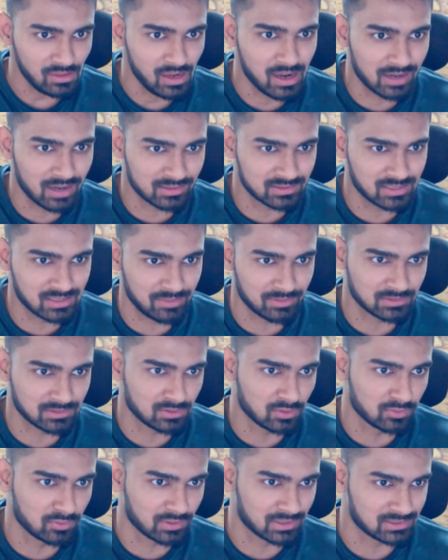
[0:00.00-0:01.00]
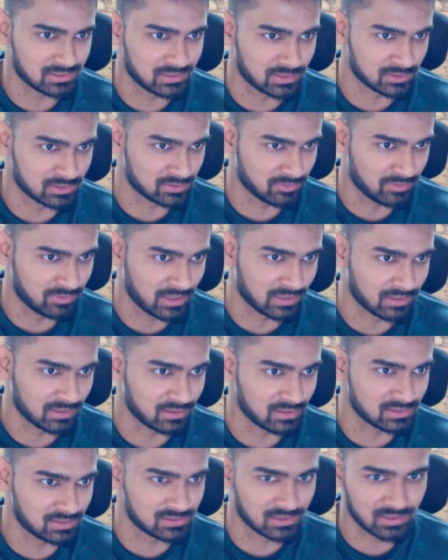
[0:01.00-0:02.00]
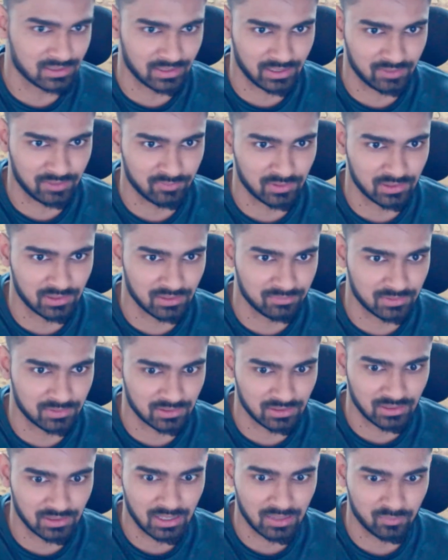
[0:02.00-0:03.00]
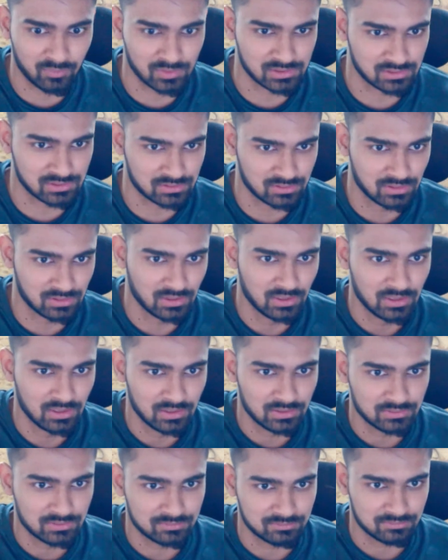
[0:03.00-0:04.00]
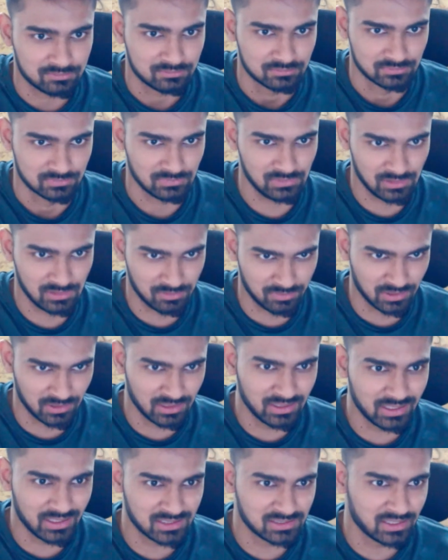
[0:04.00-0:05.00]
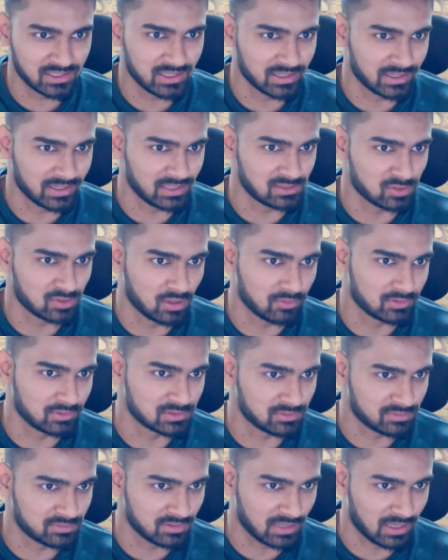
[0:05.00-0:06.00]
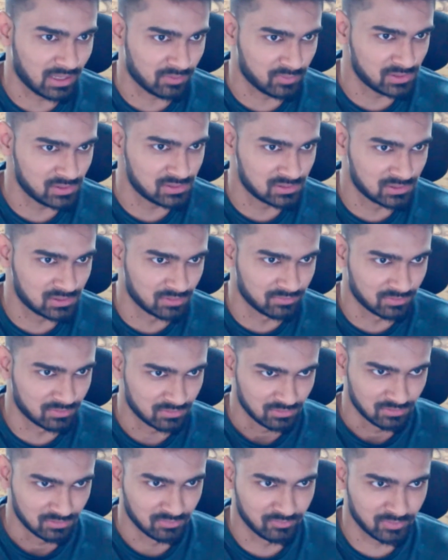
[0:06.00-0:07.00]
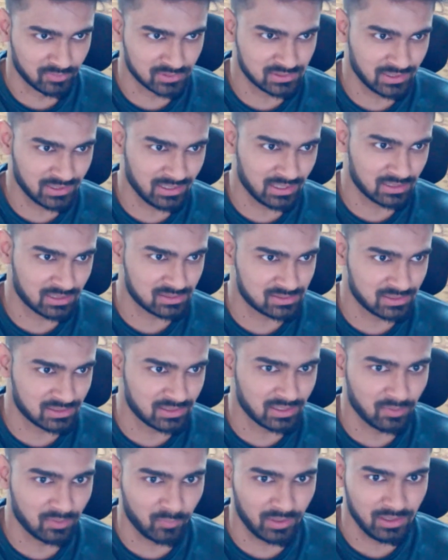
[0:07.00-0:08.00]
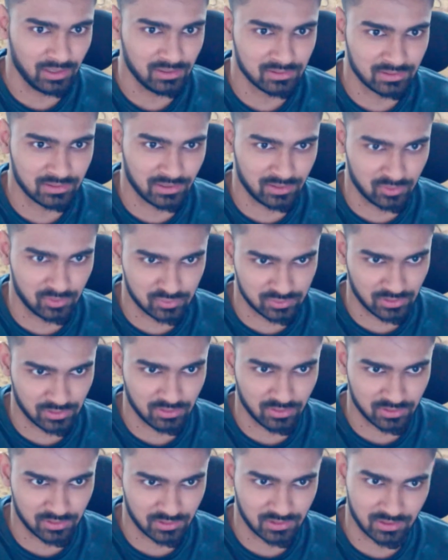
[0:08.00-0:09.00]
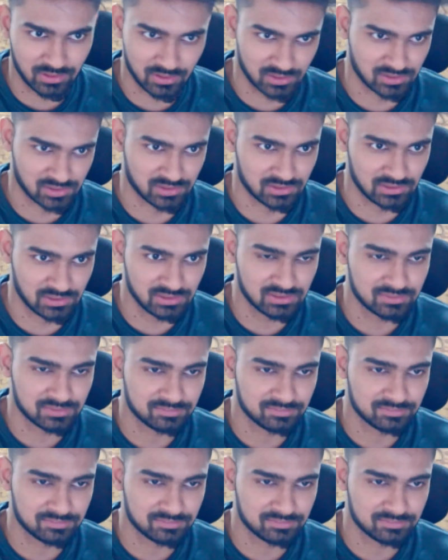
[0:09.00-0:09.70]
are the same as the lowercase letters of Latin, is the correct word in Berlin language. The Berlin dictionary contains all words of the language. The words are listed in a way that are usually ordered in dictionaries.